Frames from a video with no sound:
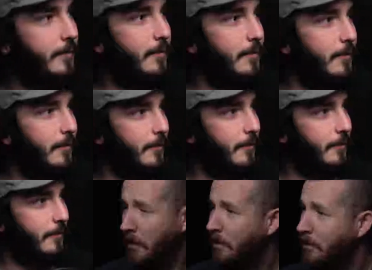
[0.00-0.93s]
I hope
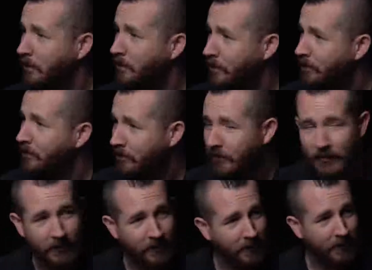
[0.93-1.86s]
so.
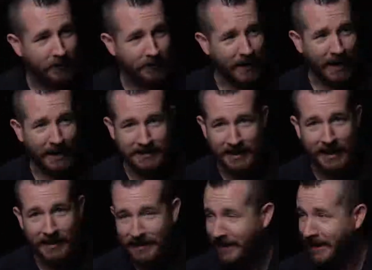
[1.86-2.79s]
I
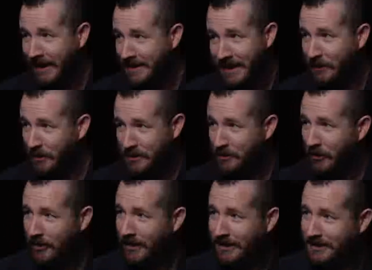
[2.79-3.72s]
can't take much
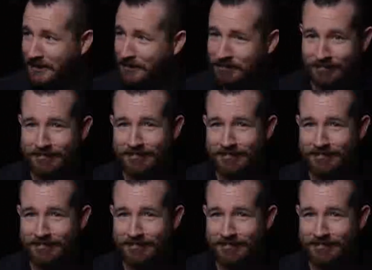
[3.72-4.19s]
more of this.